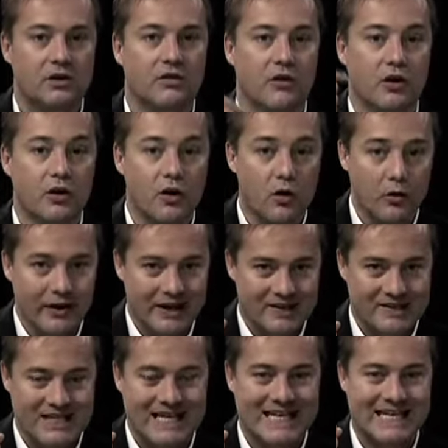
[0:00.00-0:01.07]
The goal is
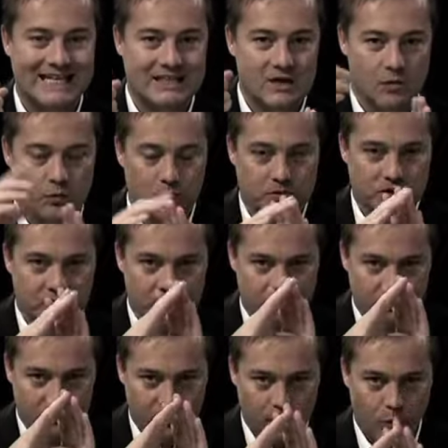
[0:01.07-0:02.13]

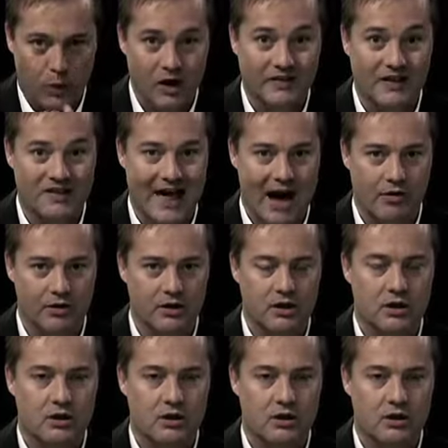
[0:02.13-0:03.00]
to work this out.